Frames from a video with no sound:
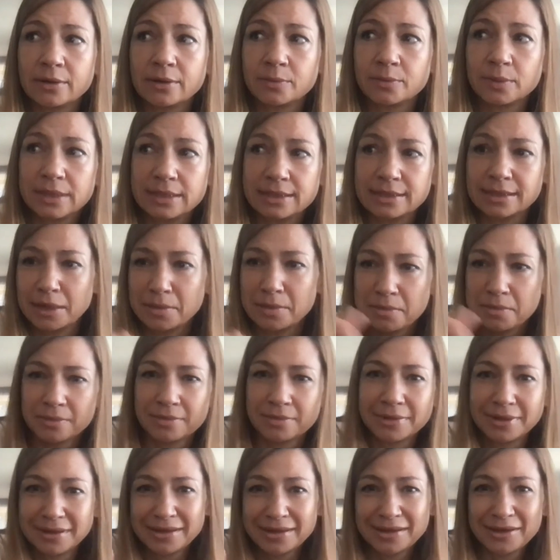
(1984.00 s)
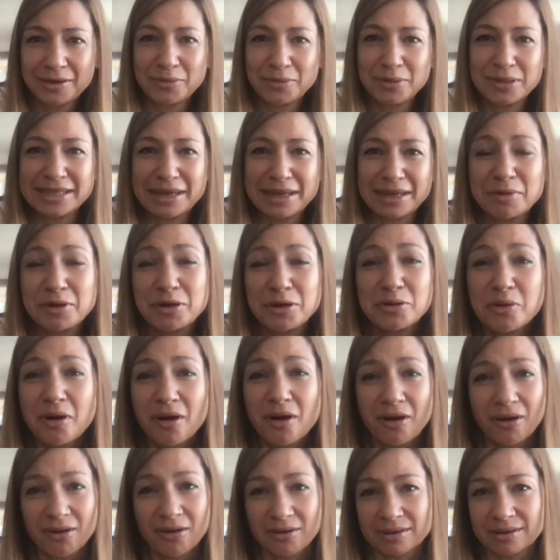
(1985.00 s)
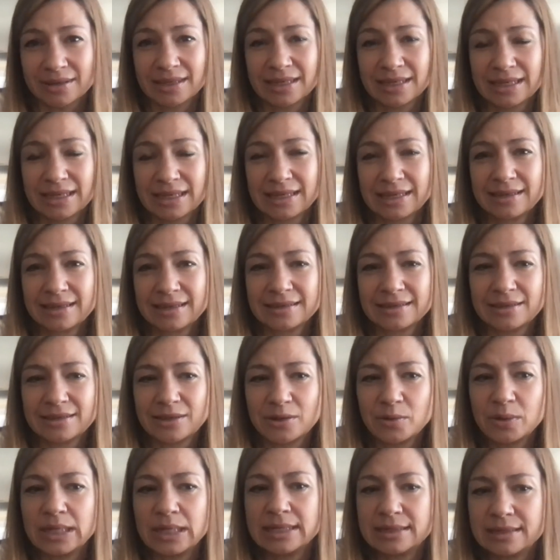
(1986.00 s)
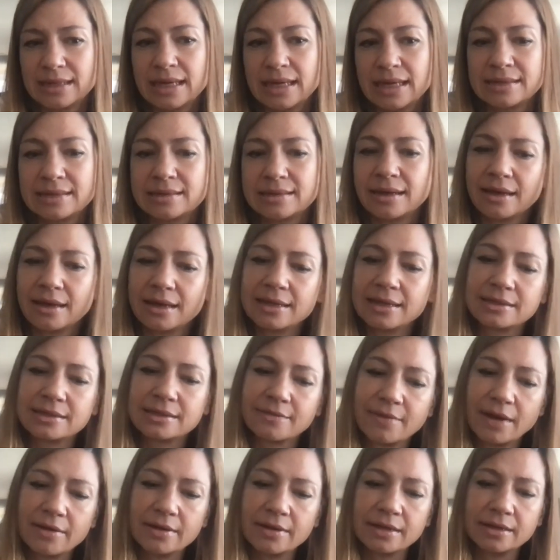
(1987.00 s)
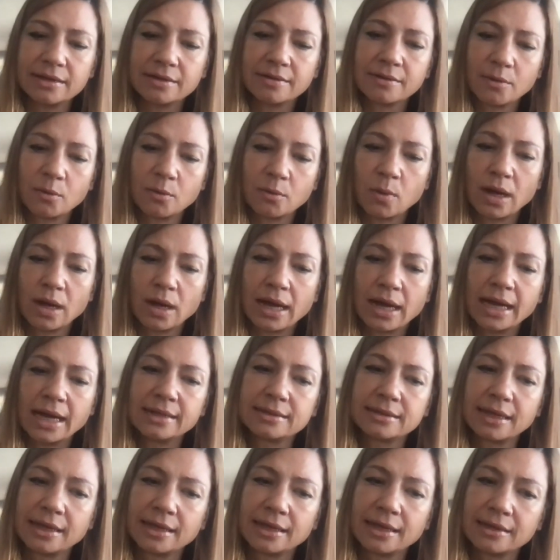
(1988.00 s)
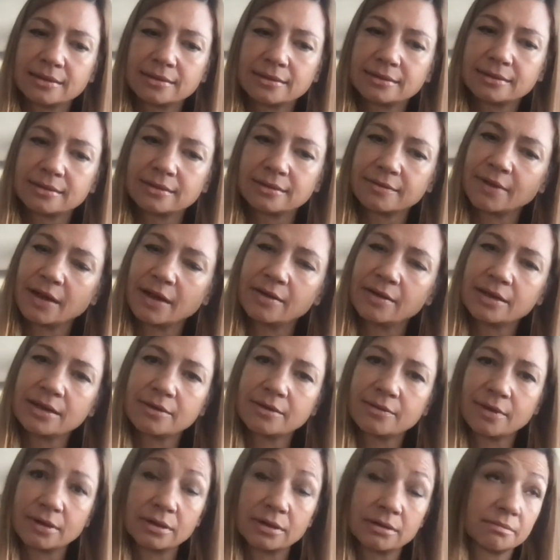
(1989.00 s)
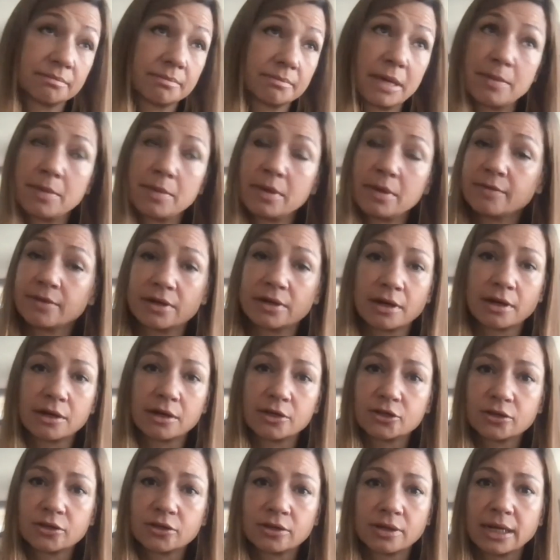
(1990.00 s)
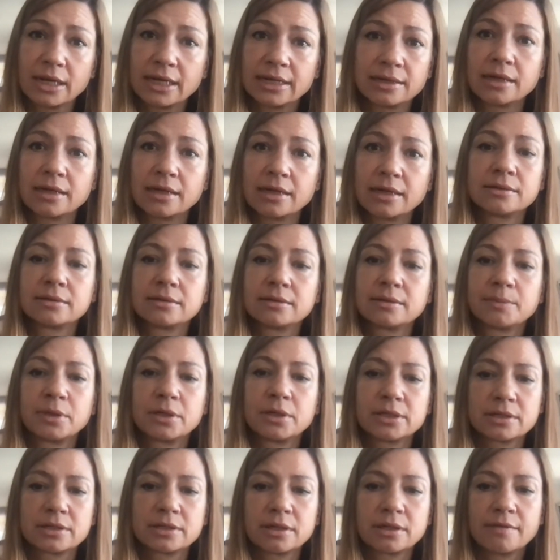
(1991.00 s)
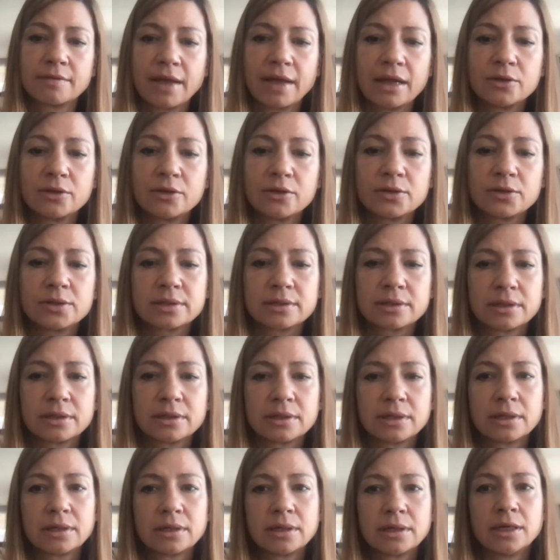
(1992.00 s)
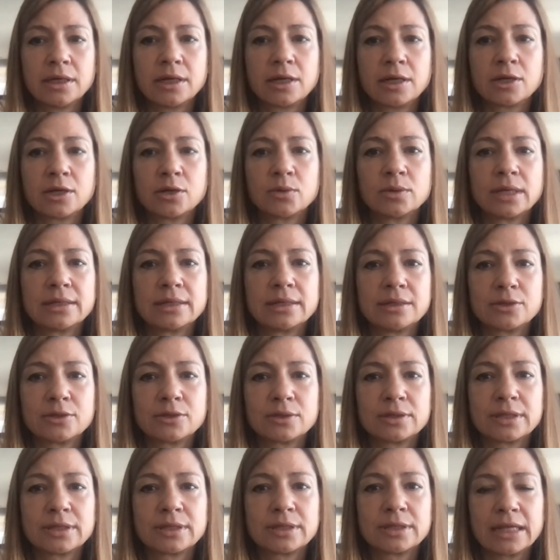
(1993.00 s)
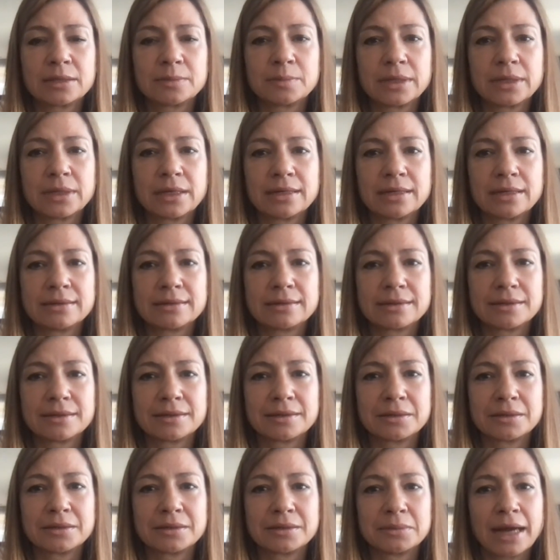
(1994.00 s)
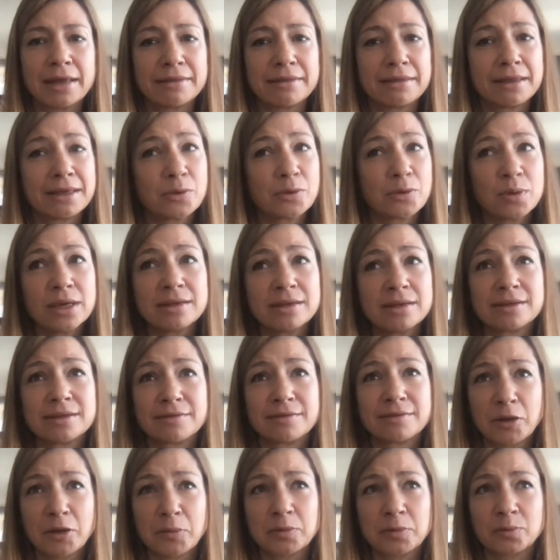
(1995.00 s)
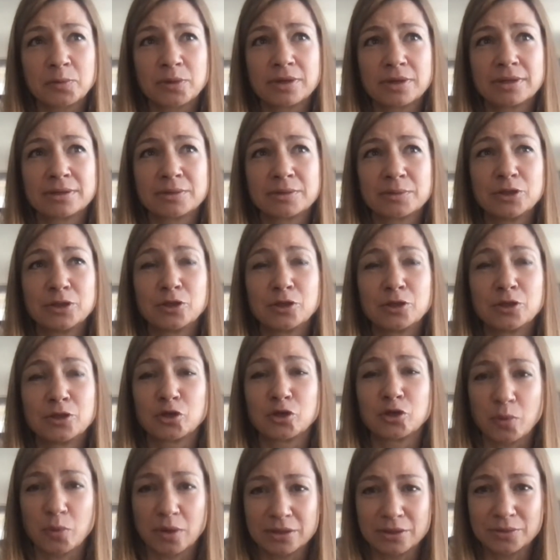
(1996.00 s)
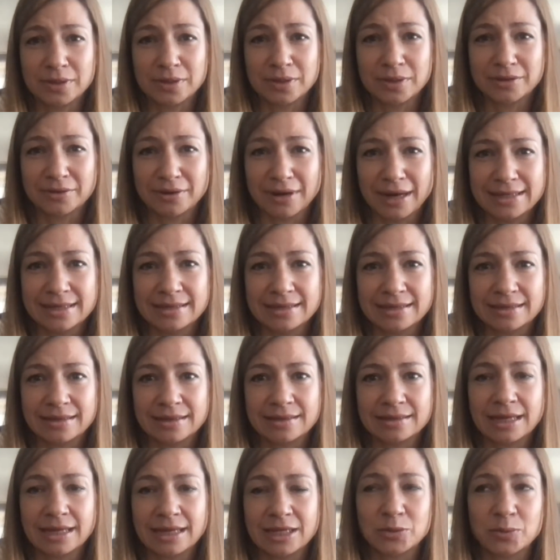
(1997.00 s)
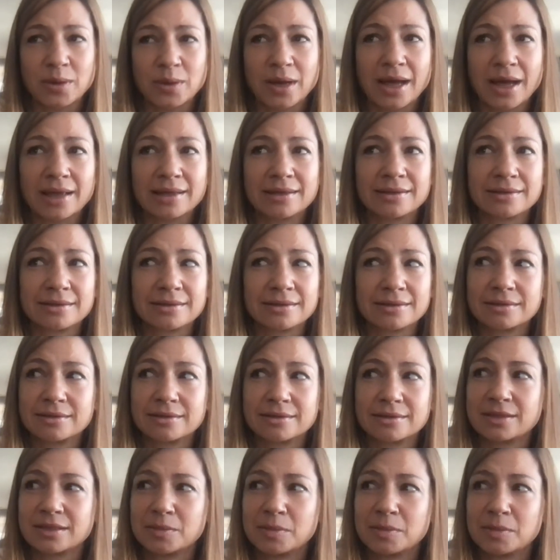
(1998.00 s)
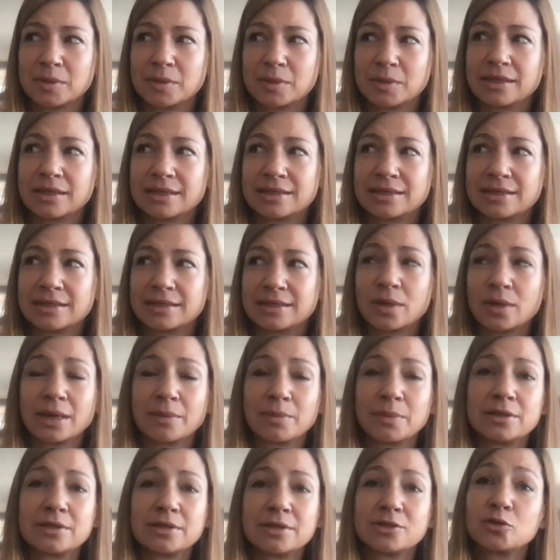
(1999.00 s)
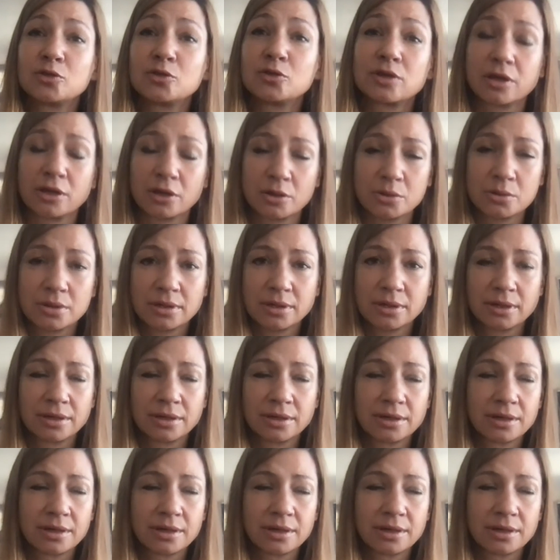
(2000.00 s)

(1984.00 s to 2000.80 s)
it with some glue on. So it's a very wide and maybe even cultural and personal values included into that. But I think we in developed world, we don't know what the real crisis is. That's why the sustainability is going a bit too slow.